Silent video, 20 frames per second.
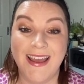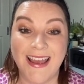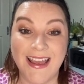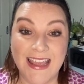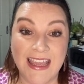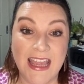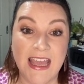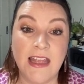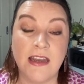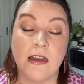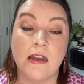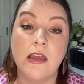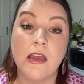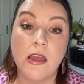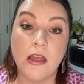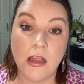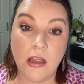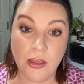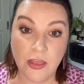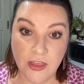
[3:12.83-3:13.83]
Again,
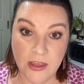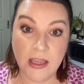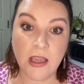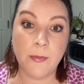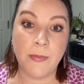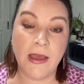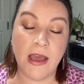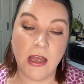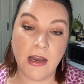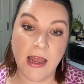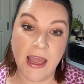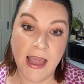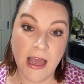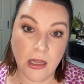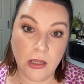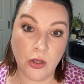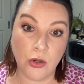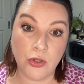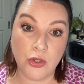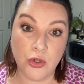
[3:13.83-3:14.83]
think about how
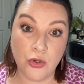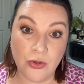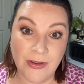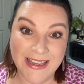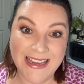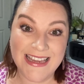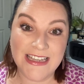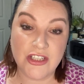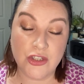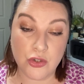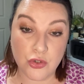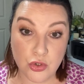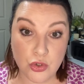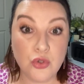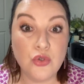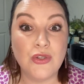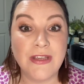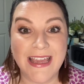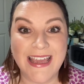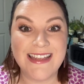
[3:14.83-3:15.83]
long you need
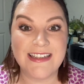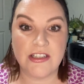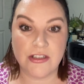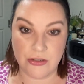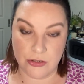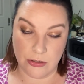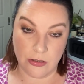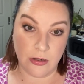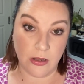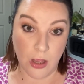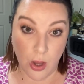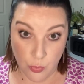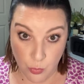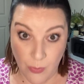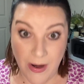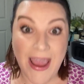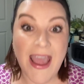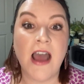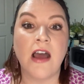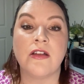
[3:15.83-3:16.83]
to get
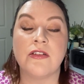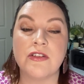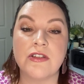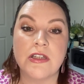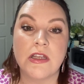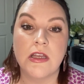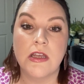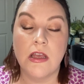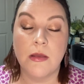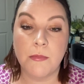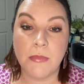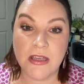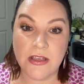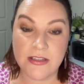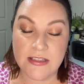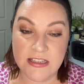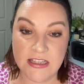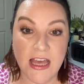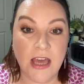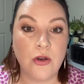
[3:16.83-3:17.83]
around,
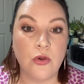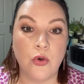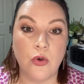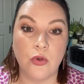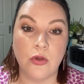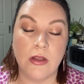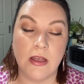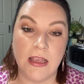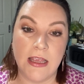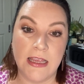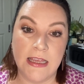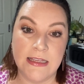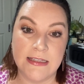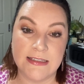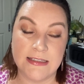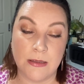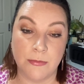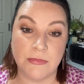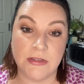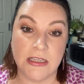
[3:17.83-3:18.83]
because that all is
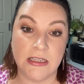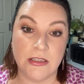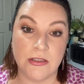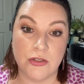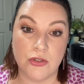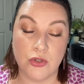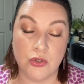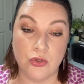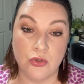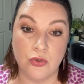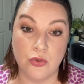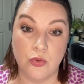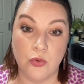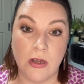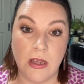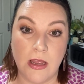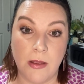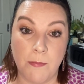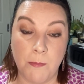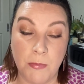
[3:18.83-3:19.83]
something to
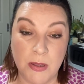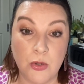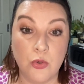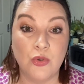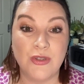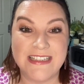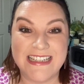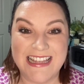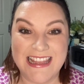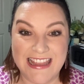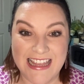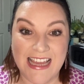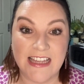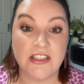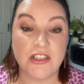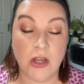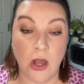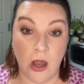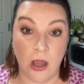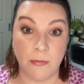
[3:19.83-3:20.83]
build that
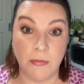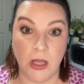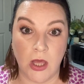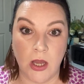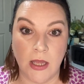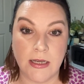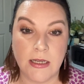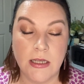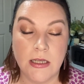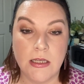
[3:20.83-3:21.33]
timeline.